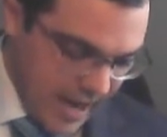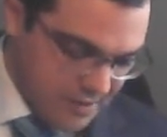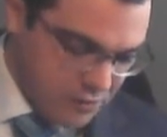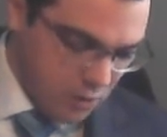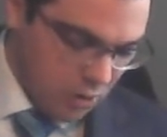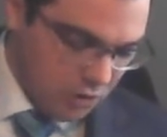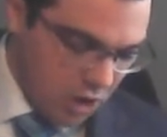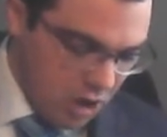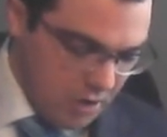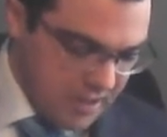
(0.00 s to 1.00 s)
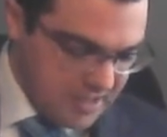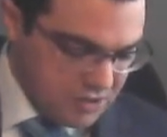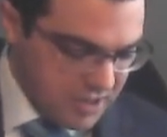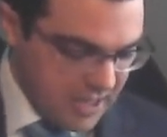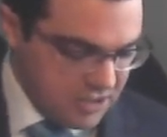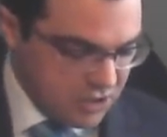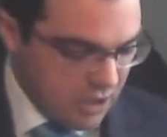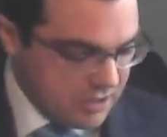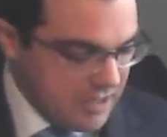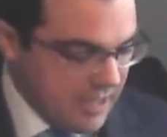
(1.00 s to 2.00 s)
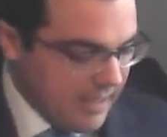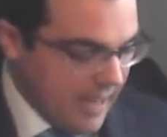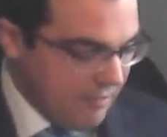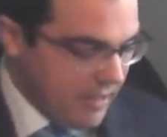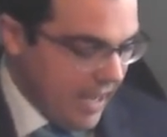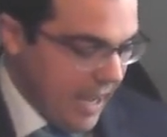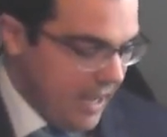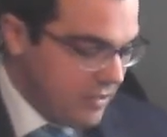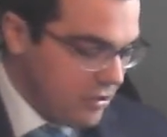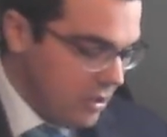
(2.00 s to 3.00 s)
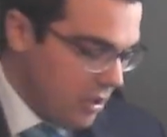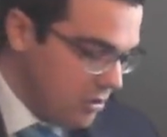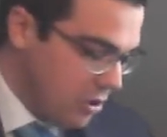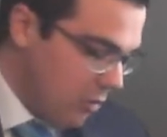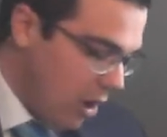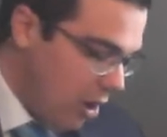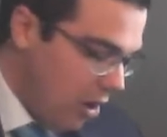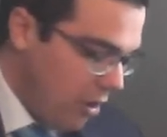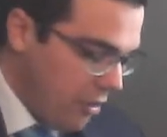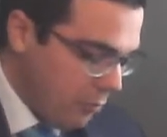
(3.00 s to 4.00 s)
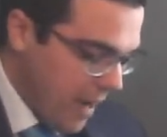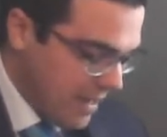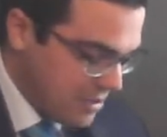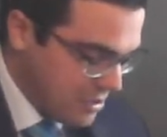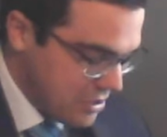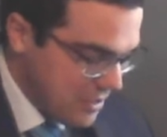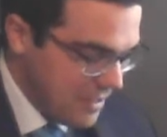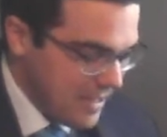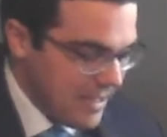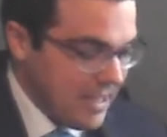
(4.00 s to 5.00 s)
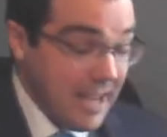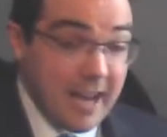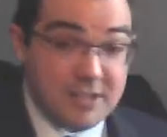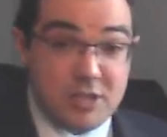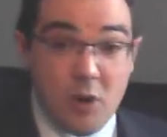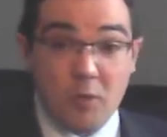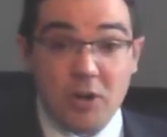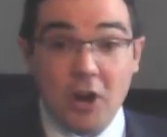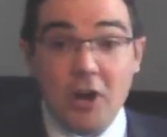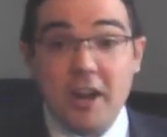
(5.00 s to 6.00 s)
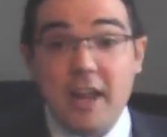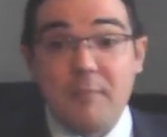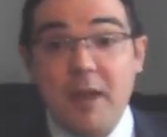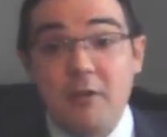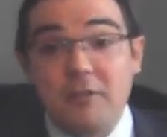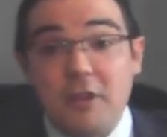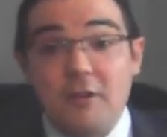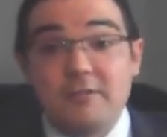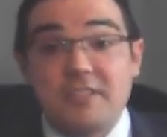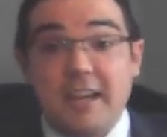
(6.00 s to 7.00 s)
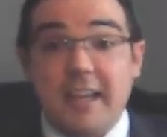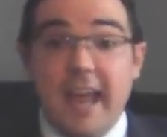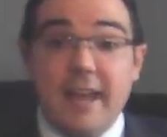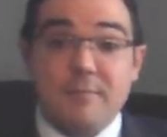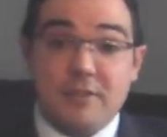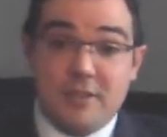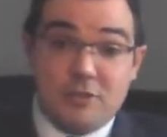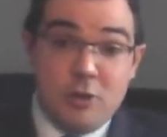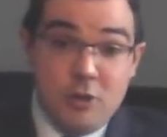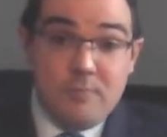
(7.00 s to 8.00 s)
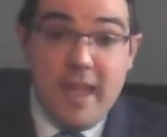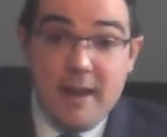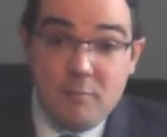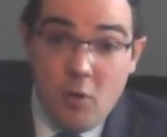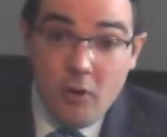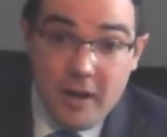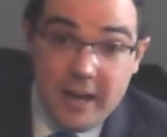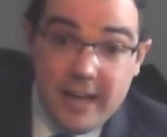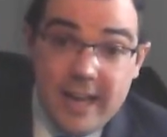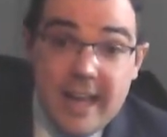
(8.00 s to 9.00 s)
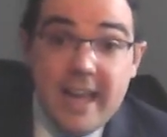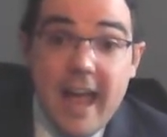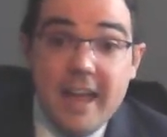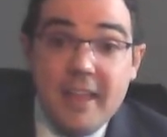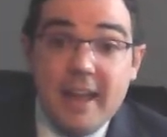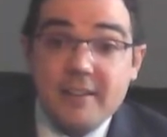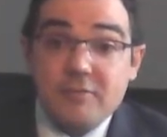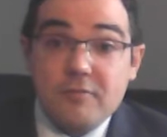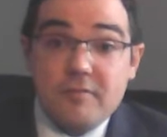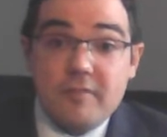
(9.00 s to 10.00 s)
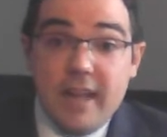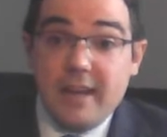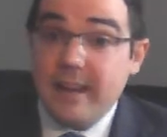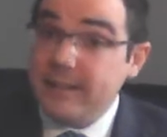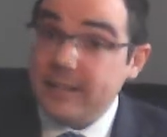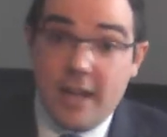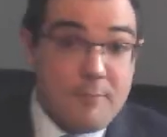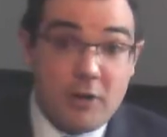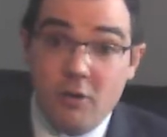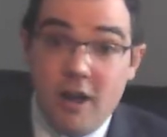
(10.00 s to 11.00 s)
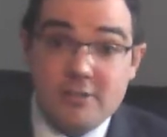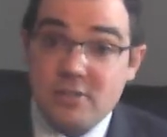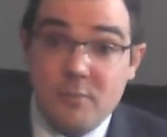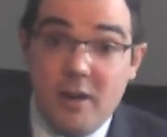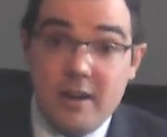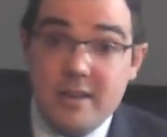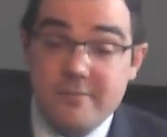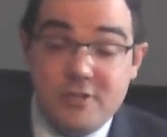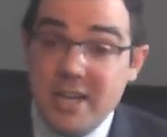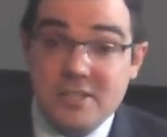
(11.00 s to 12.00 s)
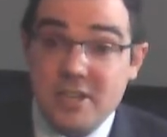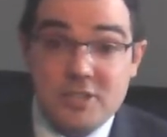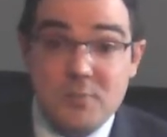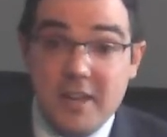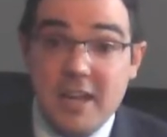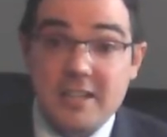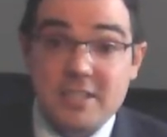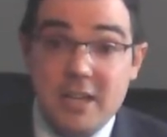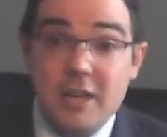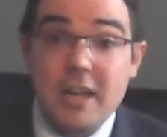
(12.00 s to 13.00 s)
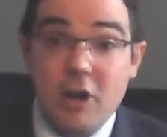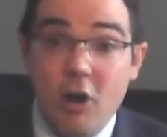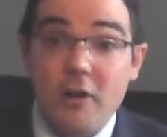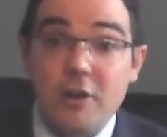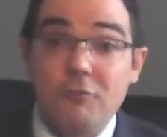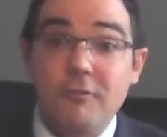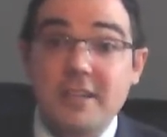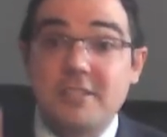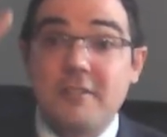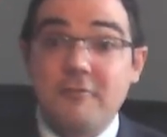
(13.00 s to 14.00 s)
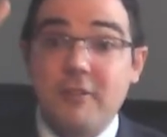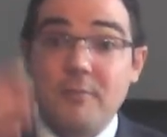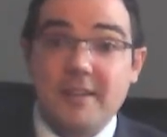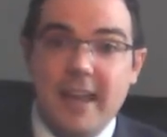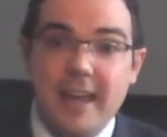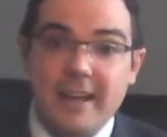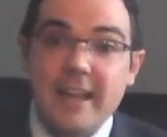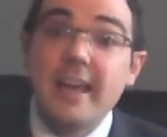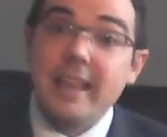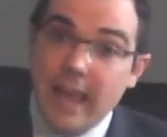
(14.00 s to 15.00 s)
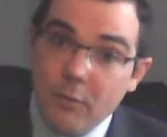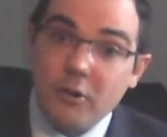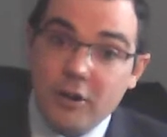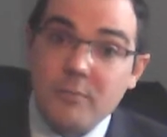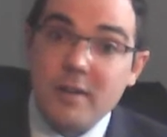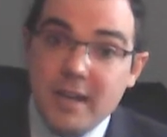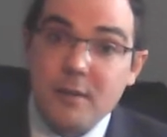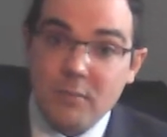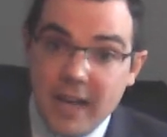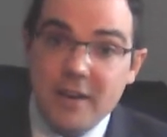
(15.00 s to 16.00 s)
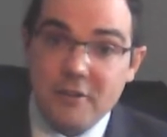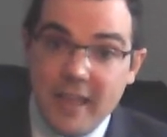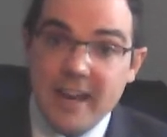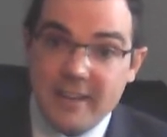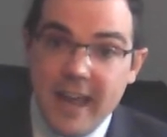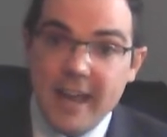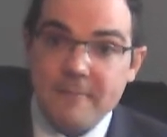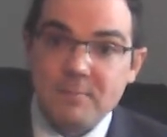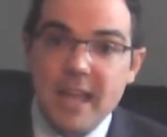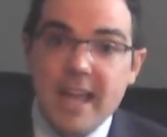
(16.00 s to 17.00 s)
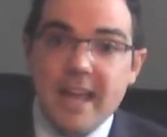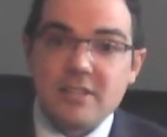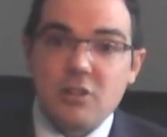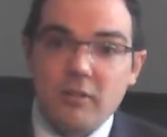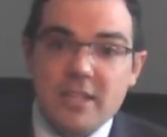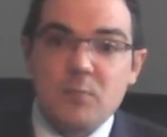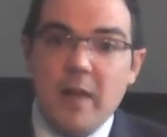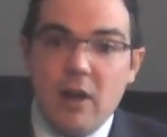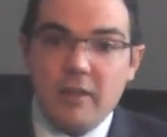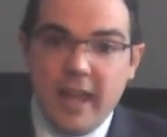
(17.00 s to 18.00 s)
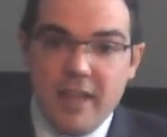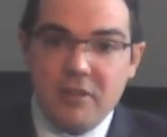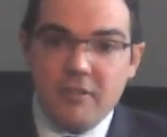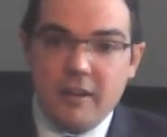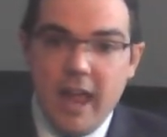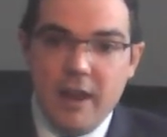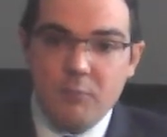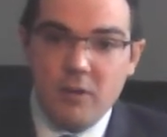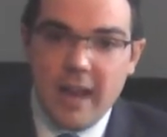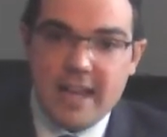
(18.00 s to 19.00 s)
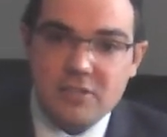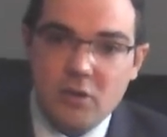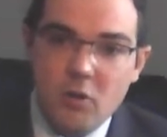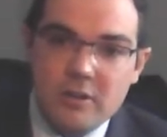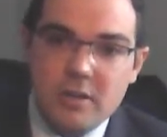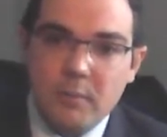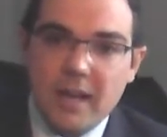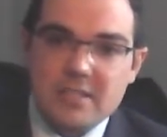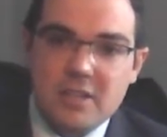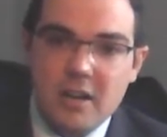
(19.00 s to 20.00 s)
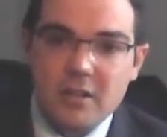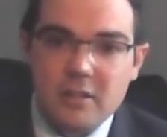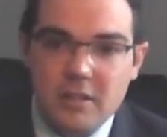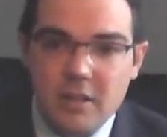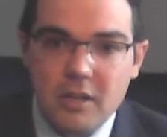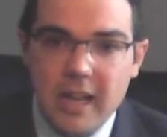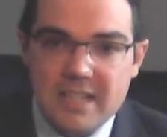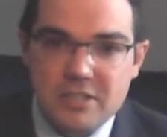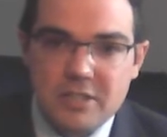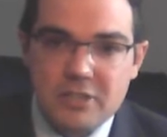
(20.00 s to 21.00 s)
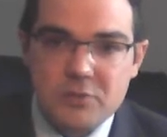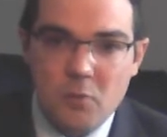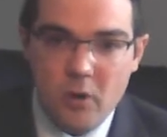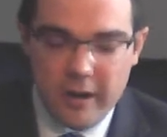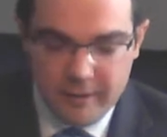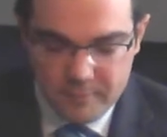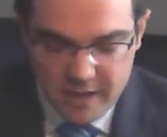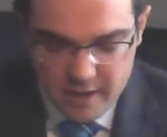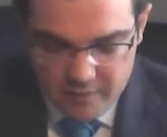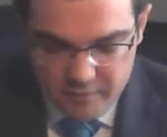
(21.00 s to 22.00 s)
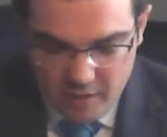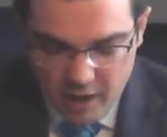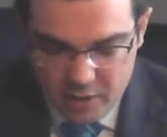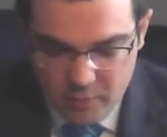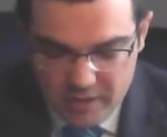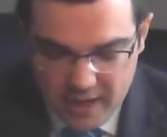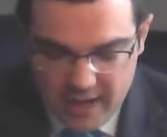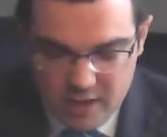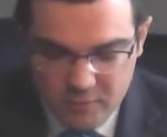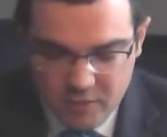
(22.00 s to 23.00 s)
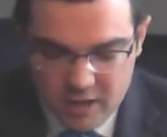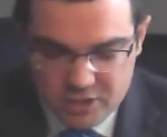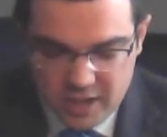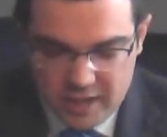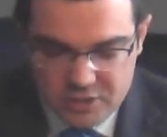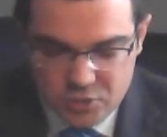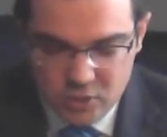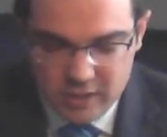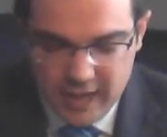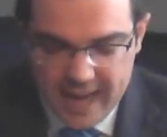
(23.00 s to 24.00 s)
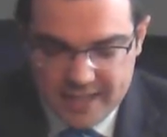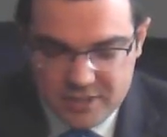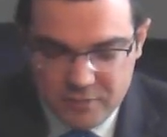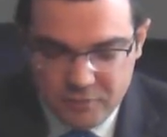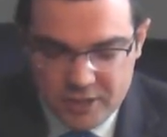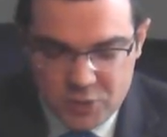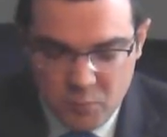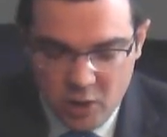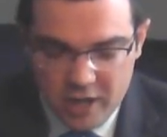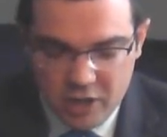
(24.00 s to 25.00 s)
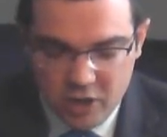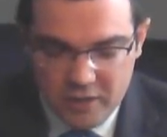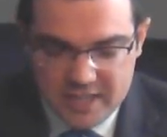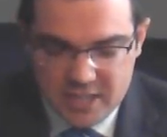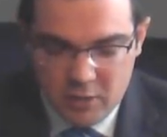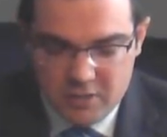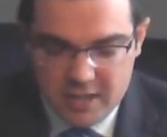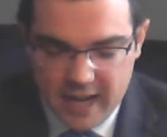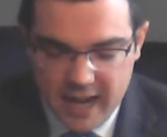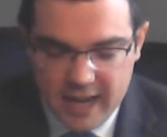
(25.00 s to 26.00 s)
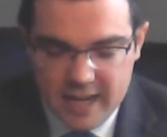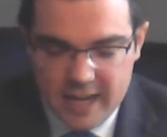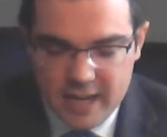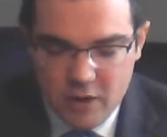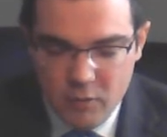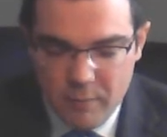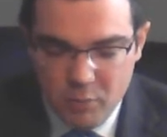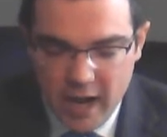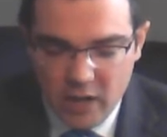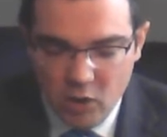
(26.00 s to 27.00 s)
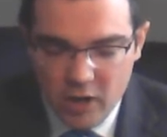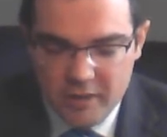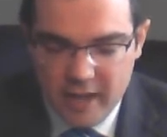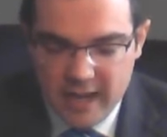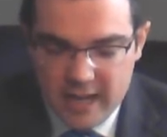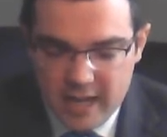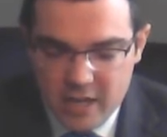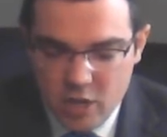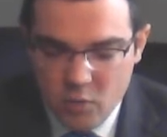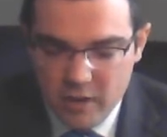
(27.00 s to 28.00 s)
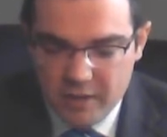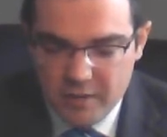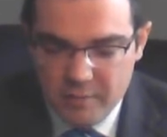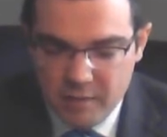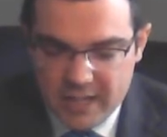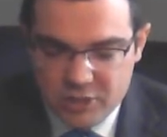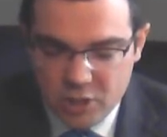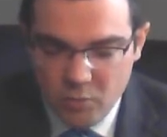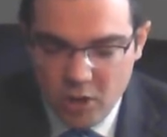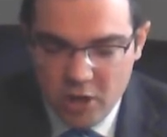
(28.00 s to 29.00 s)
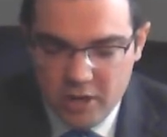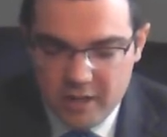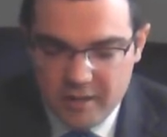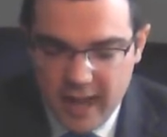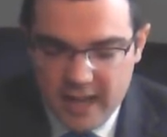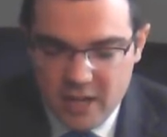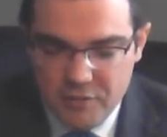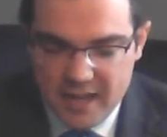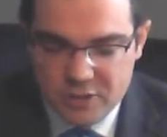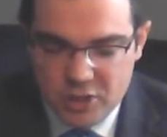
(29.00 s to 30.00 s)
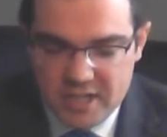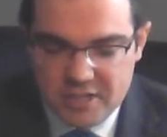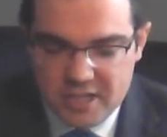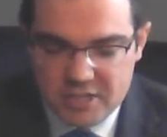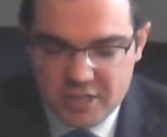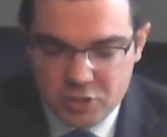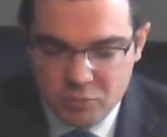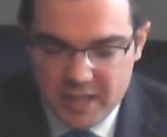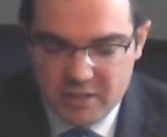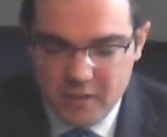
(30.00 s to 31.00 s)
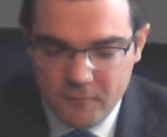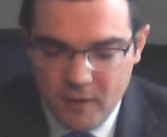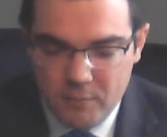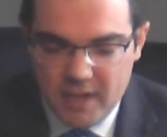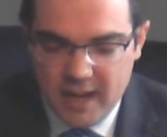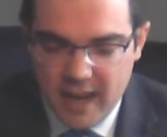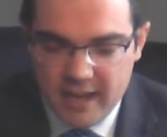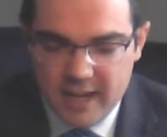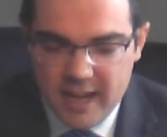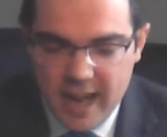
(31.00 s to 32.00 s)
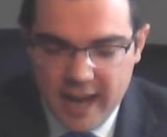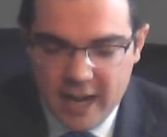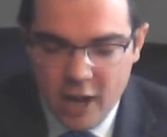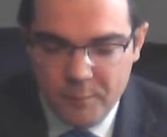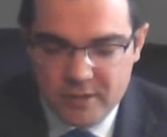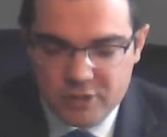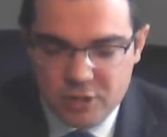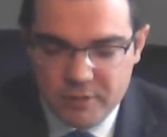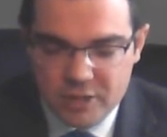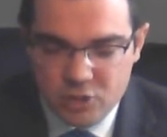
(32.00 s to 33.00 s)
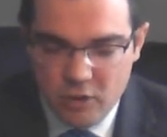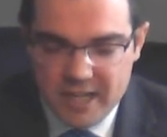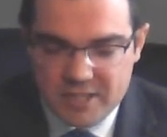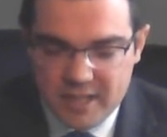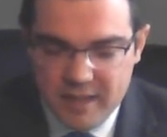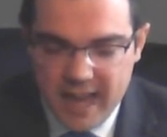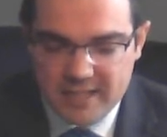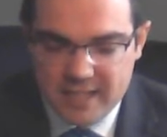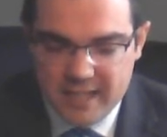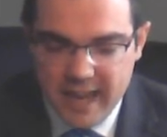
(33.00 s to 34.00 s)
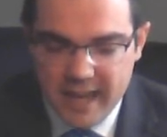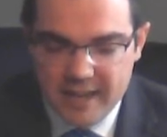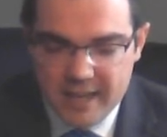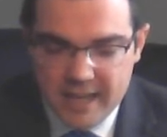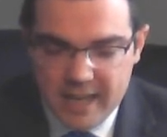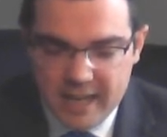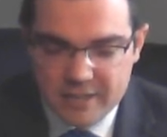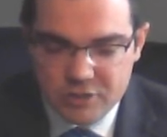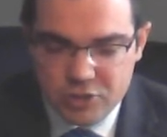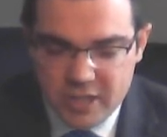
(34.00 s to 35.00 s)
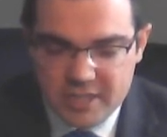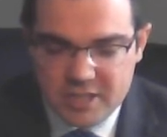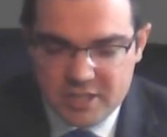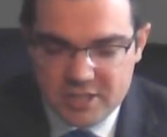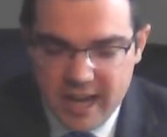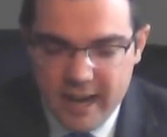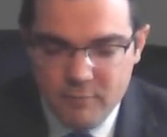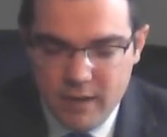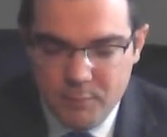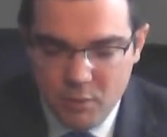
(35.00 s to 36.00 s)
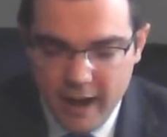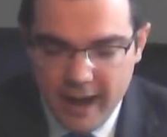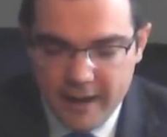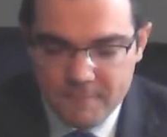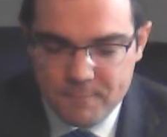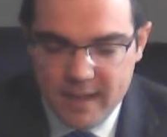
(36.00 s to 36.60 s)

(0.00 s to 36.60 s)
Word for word: and told all these things unto the eleven and to all the rest. And so we're learning about those that came to the tomb that morning, and they they didn't come across the body of Jesus because he had already risen from the dead. They were going to meet him later that day. And so let's bow together and we'll ask the Lord to bless our little lesson this morning. Father, we thank you for our Sunday school class and for each boy and girl that's out today. We pray, Lord, that you would bless your word and thank you that Jesus is risen from the dead and help us to rejoice in that today. In Jesus' name we pray.